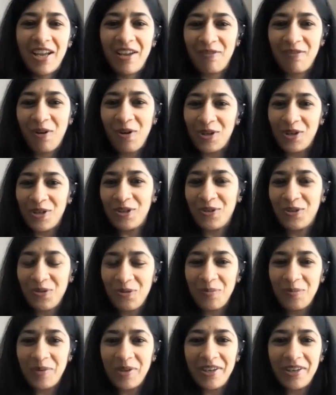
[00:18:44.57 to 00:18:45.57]
I've got a
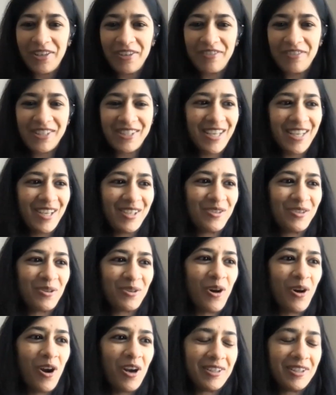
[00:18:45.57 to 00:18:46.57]
cube here which says you
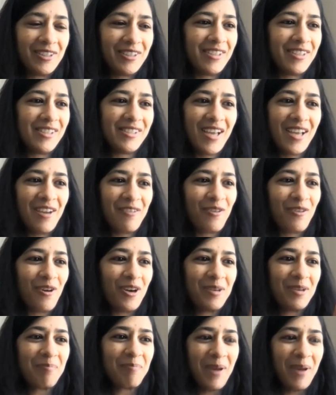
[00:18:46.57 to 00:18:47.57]
got this. I've
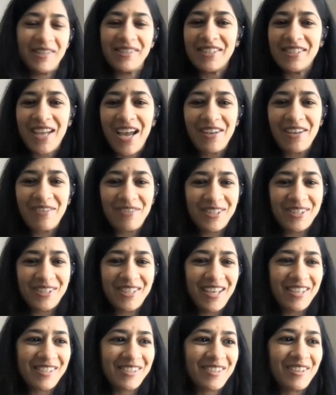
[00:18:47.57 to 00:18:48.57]
got a pen stand which
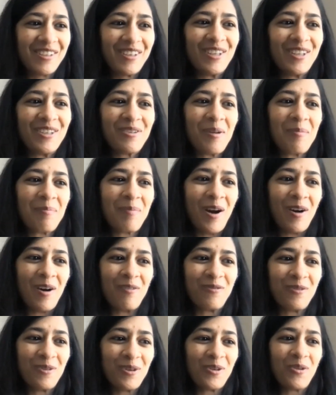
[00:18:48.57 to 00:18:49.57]
says, girl, you are
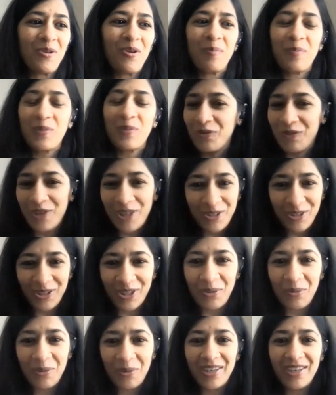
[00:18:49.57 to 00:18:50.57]
powerful. Go prove it to
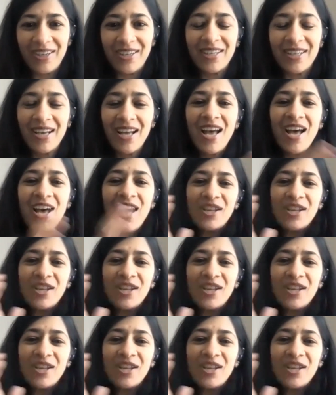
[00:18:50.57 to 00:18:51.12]
the world.